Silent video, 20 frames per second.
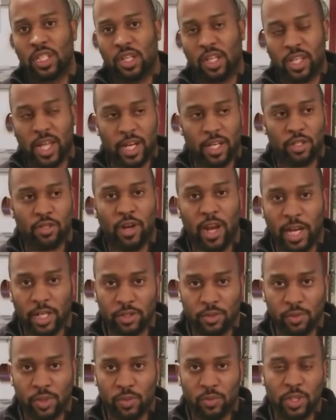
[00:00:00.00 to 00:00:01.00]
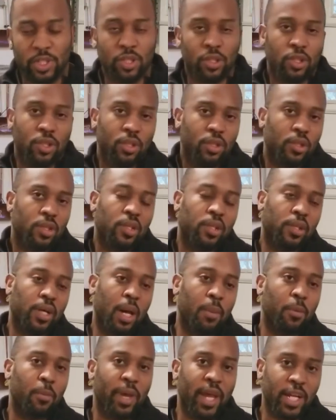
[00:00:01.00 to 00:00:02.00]
a lot of track duty, which
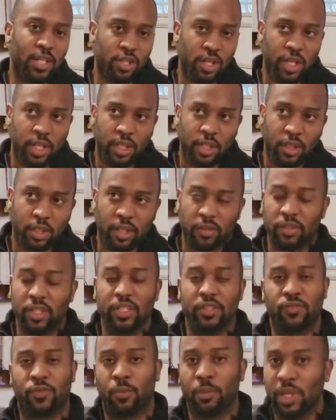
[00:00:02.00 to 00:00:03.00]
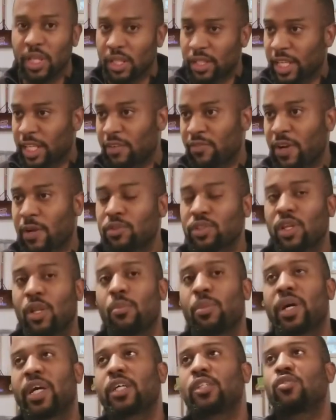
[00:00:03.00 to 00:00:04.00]
I'm imagining, at least for me, like if I was gonna
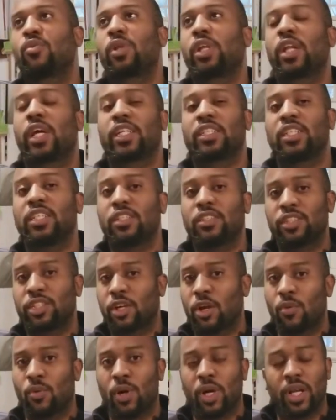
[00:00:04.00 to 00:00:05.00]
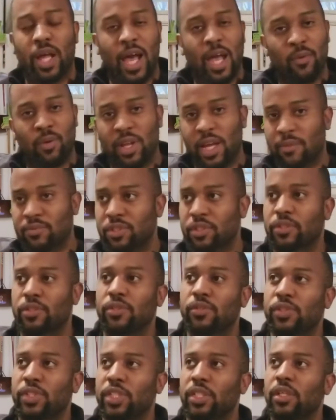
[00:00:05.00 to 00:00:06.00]
buy a 2019 ZR1, I would
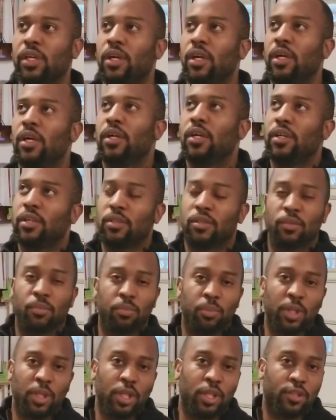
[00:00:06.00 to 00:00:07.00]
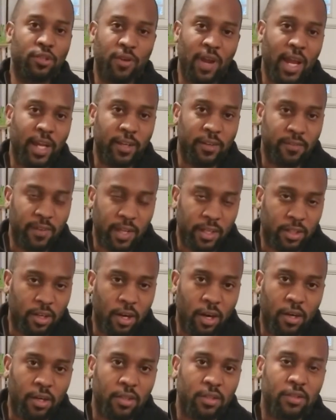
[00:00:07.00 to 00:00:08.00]
absolutely be tracking that
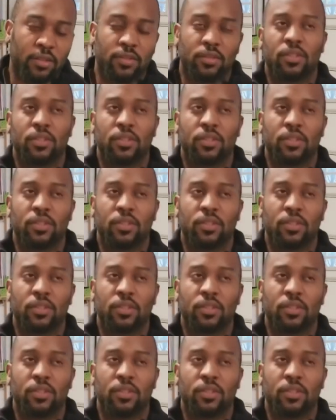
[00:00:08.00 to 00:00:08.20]
car.